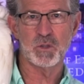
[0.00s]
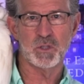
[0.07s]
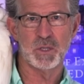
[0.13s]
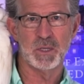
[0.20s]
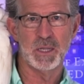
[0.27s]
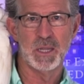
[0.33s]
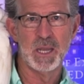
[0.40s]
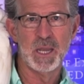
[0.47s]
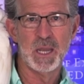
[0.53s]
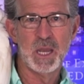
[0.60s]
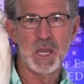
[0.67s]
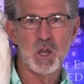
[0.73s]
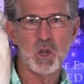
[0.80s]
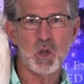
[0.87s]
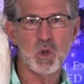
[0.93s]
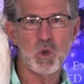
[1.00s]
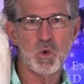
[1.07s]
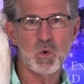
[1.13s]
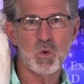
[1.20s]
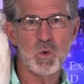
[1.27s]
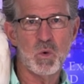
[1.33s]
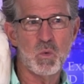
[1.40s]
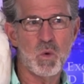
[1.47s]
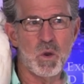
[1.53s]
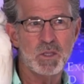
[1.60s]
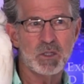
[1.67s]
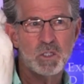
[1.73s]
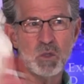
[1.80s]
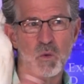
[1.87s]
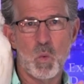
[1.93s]
person who
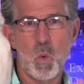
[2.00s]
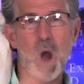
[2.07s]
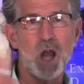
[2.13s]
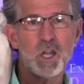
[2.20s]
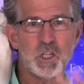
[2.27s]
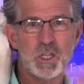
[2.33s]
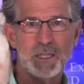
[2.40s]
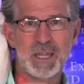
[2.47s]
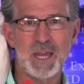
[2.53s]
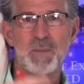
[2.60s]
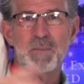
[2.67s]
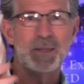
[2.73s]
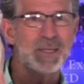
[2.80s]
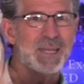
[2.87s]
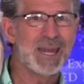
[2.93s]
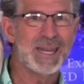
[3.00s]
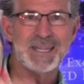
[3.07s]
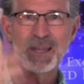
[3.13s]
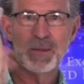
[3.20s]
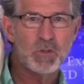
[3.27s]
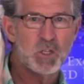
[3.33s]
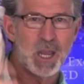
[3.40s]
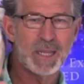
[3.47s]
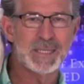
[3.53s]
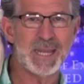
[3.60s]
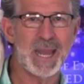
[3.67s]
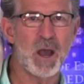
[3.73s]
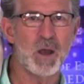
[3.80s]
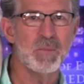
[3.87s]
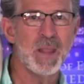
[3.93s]
was watching them and getting them
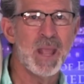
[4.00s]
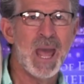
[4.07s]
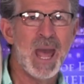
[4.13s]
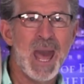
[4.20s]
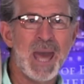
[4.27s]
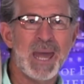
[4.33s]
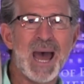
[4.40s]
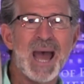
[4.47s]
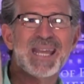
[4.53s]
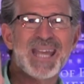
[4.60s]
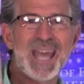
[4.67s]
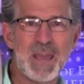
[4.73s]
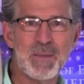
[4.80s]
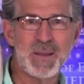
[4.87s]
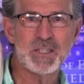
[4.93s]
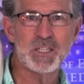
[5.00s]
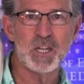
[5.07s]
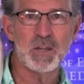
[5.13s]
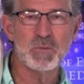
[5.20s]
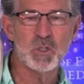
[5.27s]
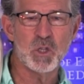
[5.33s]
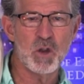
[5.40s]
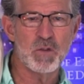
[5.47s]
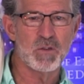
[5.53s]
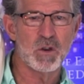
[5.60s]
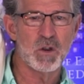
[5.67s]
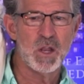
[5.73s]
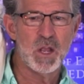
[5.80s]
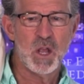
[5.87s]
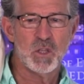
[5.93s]
checked out. And I came as an
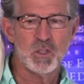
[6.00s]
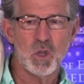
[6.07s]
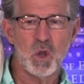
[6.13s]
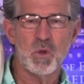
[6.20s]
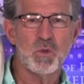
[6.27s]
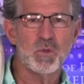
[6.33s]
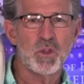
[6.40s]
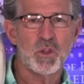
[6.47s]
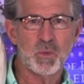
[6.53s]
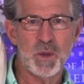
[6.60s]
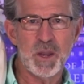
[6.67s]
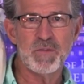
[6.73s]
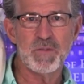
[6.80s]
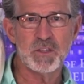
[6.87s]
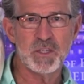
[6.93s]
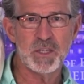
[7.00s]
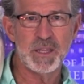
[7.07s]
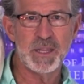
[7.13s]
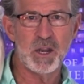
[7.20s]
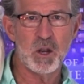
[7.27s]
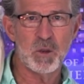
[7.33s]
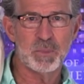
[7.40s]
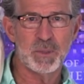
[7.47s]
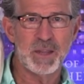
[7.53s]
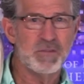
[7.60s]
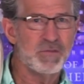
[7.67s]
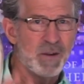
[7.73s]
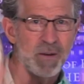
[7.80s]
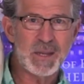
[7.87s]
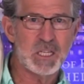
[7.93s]
observer. So the three of us in the
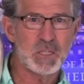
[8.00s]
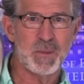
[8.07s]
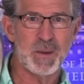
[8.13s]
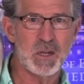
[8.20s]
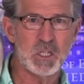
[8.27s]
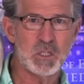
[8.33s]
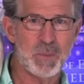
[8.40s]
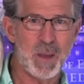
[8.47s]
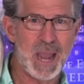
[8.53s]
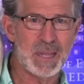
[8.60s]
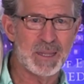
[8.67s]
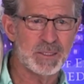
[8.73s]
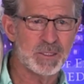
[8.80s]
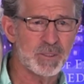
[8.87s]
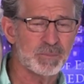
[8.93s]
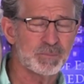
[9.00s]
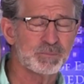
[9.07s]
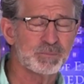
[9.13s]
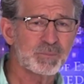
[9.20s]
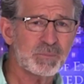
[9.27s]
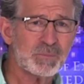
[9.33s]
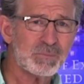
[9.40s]
airplane, very experienced pilots,